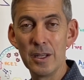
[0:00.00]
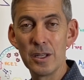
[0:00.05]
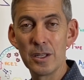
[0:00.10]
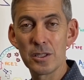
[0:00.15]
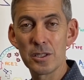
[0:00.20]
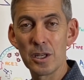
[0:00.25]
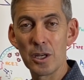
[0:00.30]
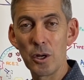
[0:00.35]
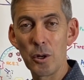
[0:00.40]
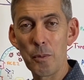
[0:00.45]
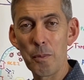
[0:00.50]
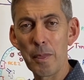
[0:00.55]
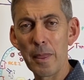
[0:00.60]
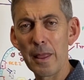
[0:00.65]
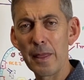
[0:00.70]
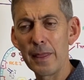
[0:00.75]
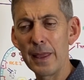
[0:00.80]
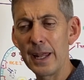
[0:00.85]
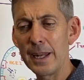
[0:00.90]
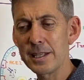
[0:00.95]
So
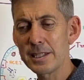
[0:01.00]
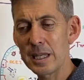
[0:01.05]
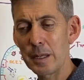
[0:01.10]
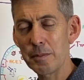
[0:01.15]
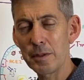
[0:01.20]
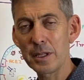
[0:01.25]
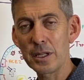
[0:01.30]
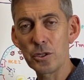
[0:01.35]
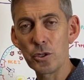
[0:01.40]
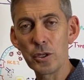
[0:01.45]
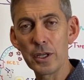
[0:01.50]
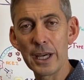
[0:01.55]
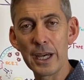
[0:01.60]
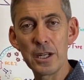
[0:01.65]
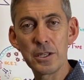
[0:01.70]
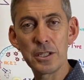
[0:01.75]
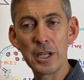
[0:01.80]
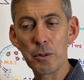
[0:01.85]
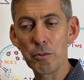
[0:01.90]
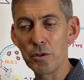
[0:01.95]
that is something that you
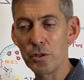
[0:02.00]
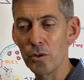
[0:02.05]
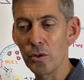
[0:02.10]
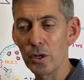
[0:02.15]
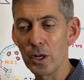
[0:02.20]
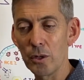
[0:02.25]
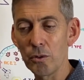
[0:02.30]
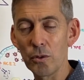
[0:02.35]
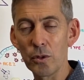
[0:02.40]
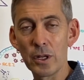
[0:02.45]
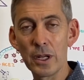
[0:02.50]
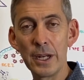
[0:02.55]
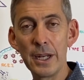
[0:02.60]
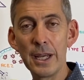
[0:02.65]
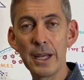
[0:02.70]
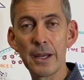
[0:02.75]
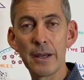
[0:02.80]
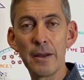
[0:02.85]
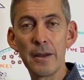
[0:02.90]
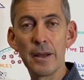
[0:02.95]
can check with your local
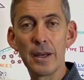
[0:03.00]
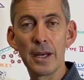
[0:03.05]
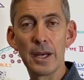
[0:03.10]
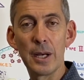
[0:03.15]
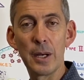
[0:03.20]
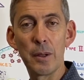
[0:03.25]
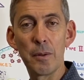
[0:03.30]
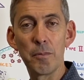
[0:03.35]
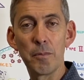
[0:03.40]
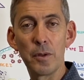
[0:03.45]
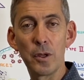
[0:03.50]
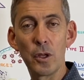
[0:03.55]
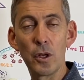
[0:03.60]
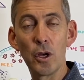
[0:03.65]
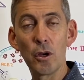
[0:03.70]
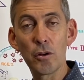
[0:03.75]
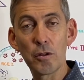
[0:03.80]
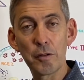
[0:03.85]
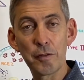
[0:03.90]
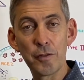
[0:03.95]
clinic, your
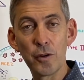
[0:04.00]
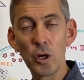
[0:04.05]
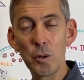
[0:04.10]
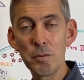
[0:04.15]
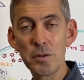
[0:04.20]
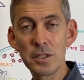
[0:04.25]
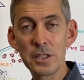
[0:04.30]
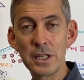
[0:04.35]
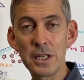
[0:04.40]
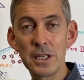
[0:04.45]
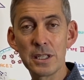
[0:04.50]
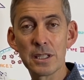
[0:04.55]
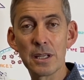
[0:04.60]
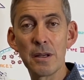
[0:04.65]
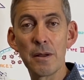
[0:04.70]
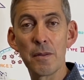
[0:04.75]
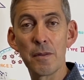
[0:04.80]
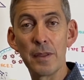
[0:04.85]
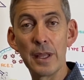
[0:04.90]
local pharmacies.